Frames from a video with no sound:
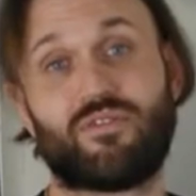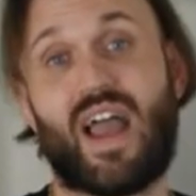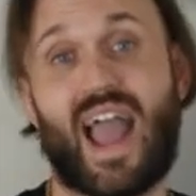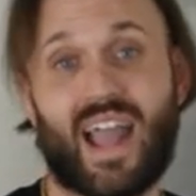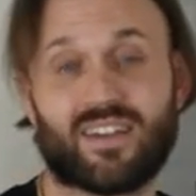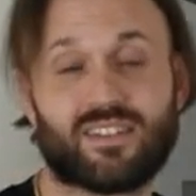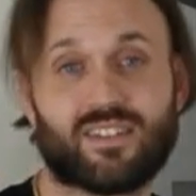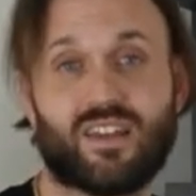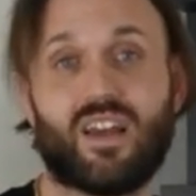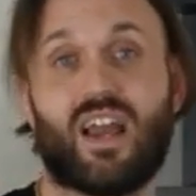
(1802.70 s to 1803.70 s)

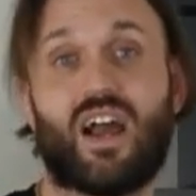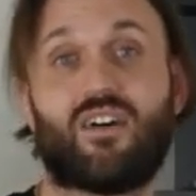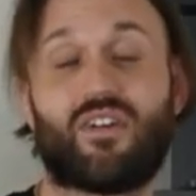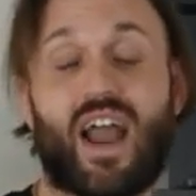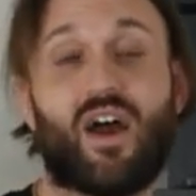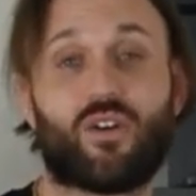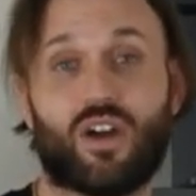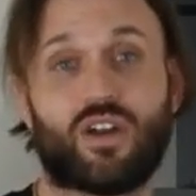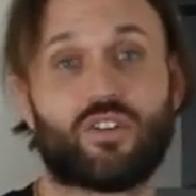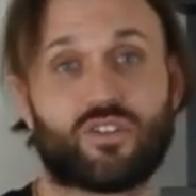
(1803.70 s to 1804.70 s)
facts of how to
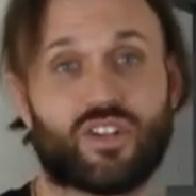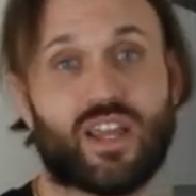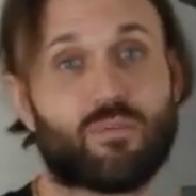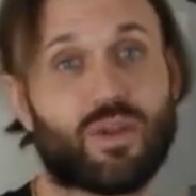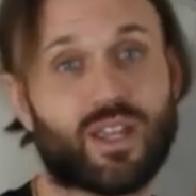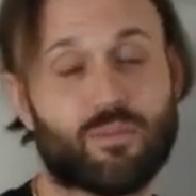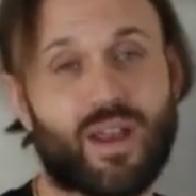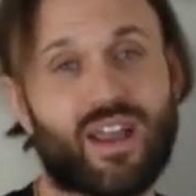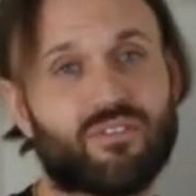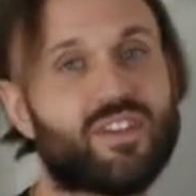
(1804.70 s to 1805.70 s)
understand pick and
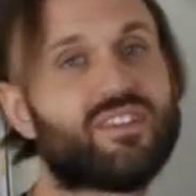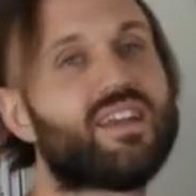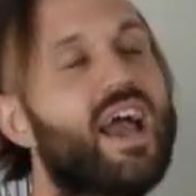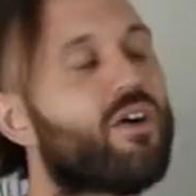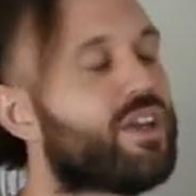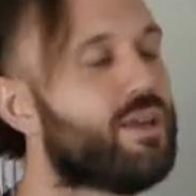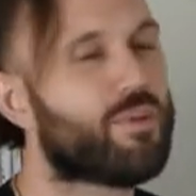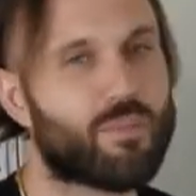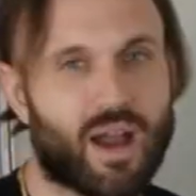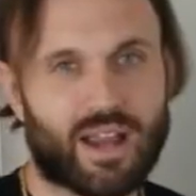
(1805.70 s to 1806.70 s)
pack fees. Now,
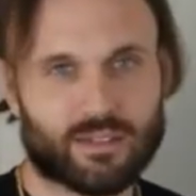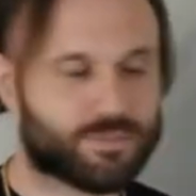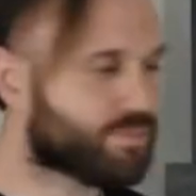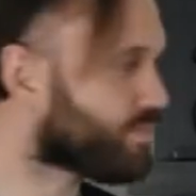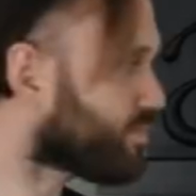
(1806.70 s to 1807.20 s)
keep in mind,